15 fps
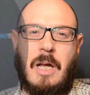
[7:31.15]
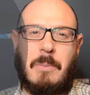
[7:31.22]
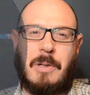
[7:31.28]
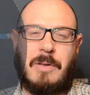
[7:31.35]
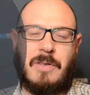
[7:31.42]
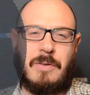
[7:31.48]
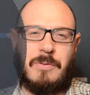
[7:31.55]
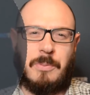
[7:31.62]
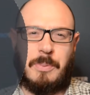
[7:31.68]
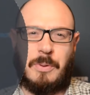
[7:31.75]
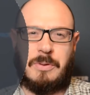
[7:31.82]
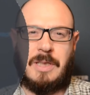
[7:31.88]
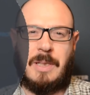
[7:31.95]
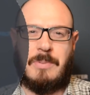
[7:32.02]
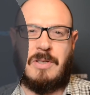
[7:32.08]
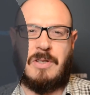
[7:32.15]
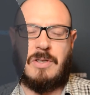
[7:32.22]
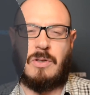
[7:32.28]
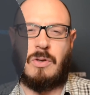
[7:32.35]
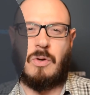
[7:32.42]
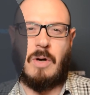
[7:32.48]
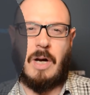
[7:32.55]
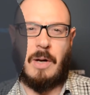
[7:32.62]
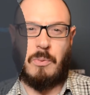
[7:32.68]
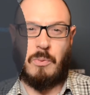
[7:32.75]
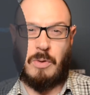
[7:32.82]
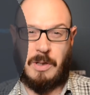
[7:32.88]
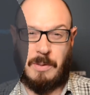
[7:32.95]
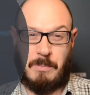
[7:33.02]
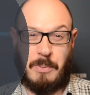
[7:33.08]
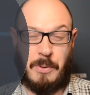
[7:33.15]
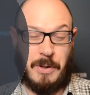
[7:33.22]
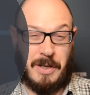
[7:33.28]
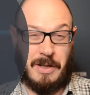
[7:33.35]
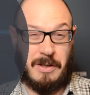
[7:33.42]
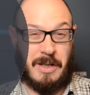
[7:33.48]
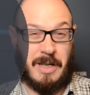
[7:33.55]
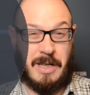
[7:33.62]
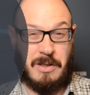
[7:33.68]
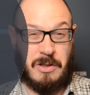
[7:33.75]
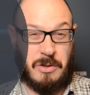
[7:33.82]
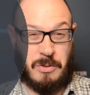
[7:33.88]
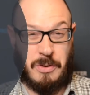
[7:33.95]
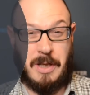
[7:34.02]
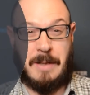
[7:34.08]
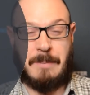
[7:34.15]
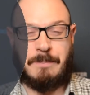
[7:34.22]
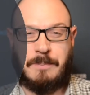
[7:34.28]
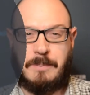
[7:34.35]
but I've gone for both teams to score at 1.93.